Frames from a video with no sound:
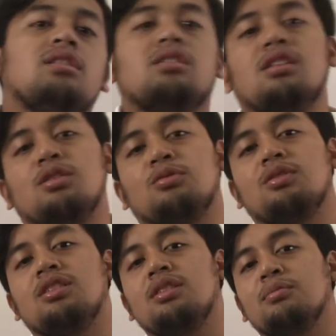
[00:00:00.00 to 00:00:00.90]
Okay,
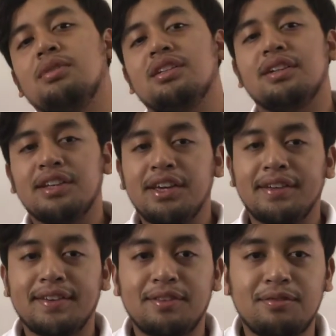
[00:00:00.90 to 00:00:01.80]
we meet
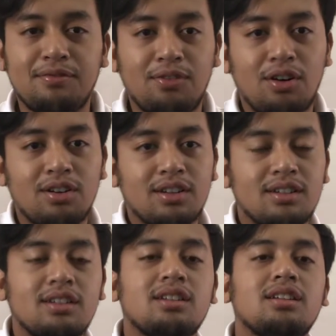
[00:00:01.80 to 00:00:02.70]
again for
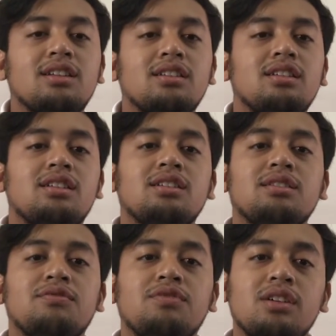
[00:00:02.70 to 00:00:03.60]
the
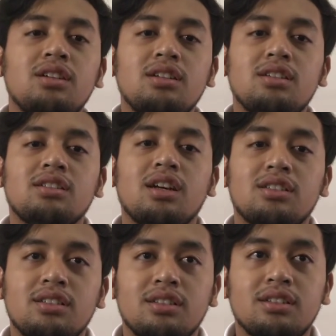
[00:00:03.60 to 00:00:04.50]
further
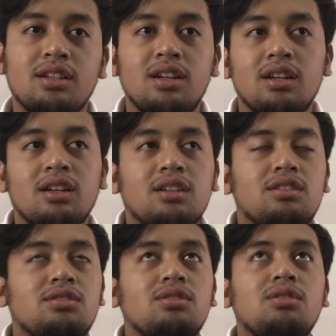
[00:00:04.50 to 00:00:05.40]
discussion.
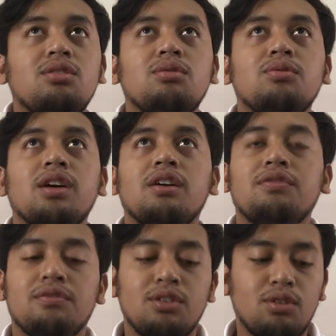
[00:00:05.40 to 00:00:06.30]
So we
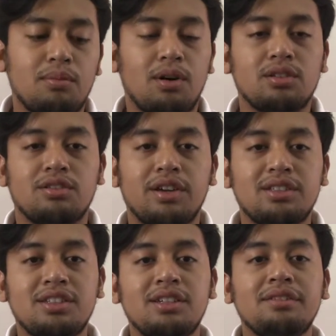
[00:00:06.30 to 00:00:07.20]
have know about the
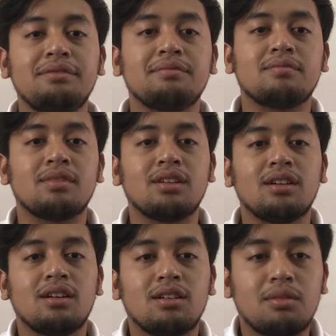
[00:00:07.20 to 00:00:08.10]
resident,
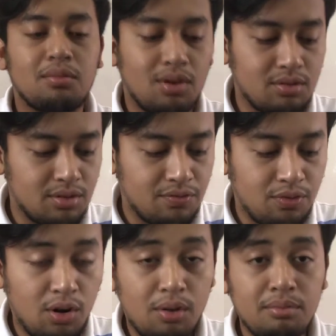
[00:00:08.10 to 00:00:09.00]
about the
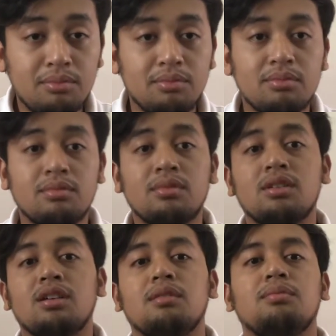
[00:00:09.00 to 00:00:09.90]
form,
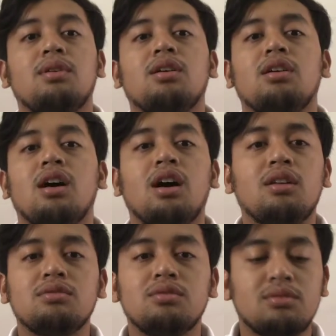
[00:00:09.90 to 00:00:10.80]
about
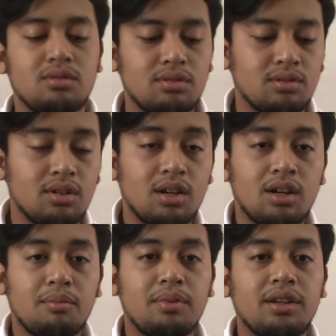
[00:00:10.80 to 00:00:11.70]
how to
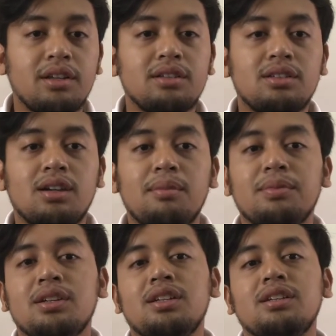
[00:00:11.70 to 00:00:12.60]
manage the
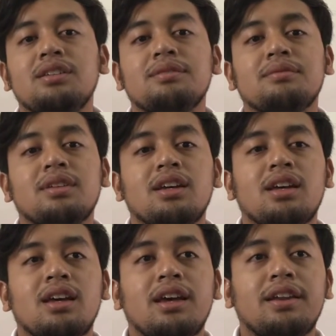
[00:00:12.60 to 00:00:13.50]
company,
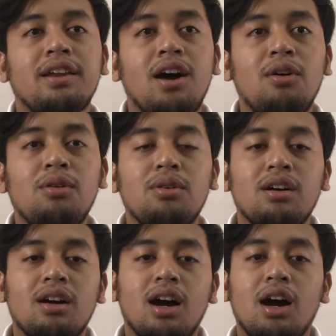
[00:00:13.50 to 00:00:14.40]
and now
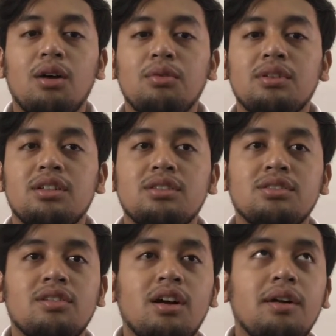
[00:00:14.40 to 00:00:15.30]
I will
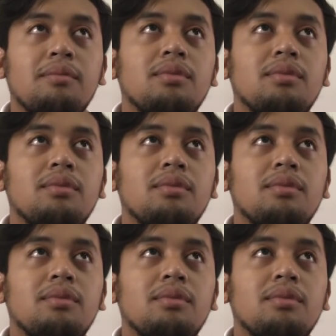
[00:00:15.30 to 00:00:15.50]
describe